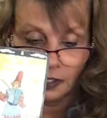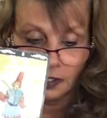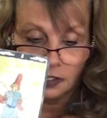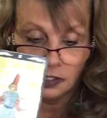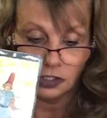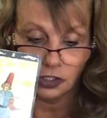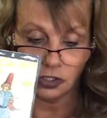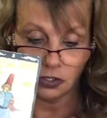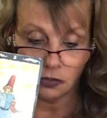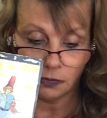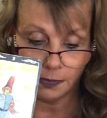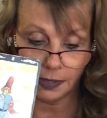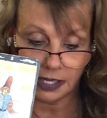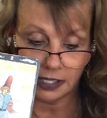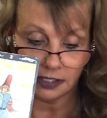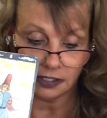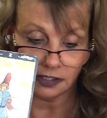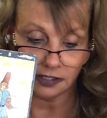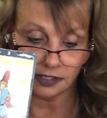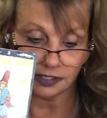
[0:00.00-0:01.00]
Two of
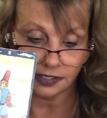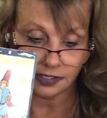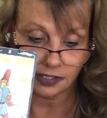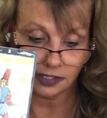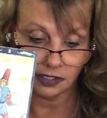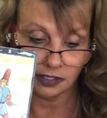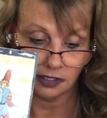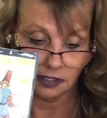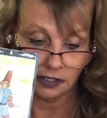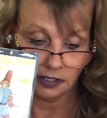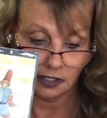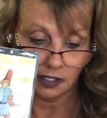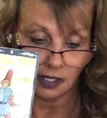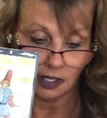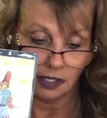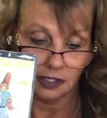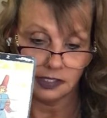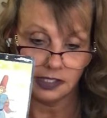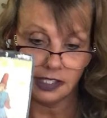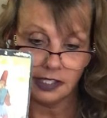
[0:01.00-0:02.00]
Pentacles.
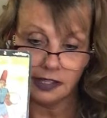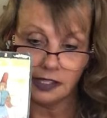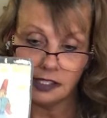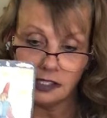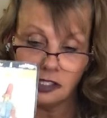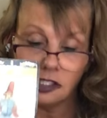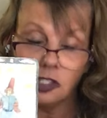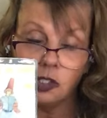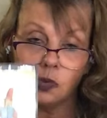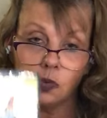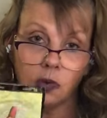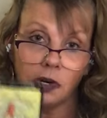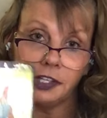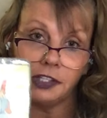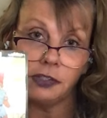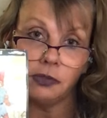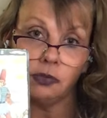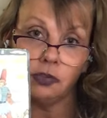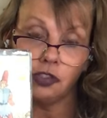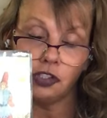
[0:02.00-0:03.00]
See, this is what
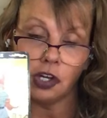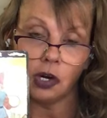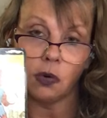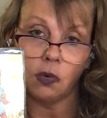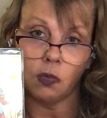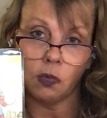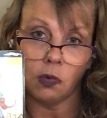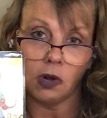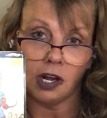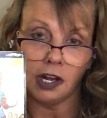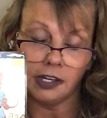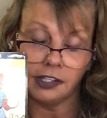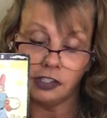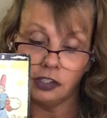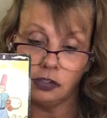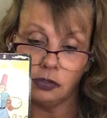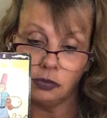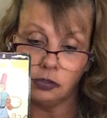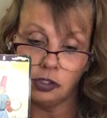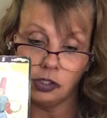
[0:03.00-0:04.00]
you don't want.
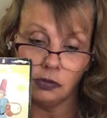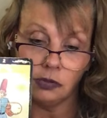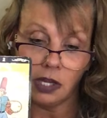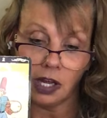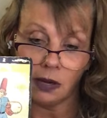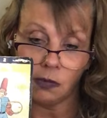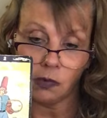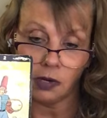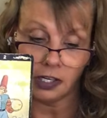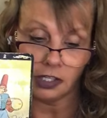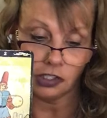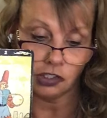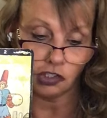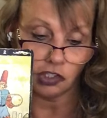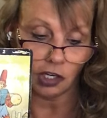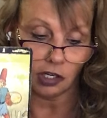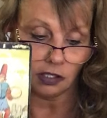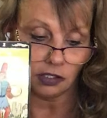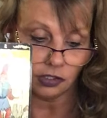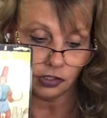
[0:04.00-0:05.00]
You do not want to
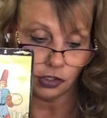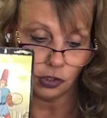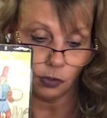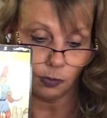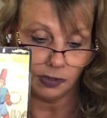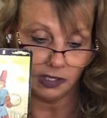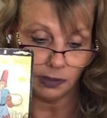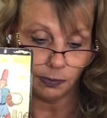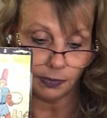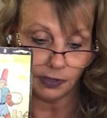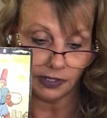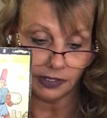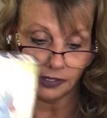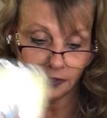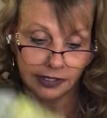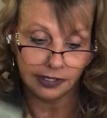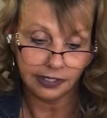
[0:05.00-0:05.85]
juggle two people.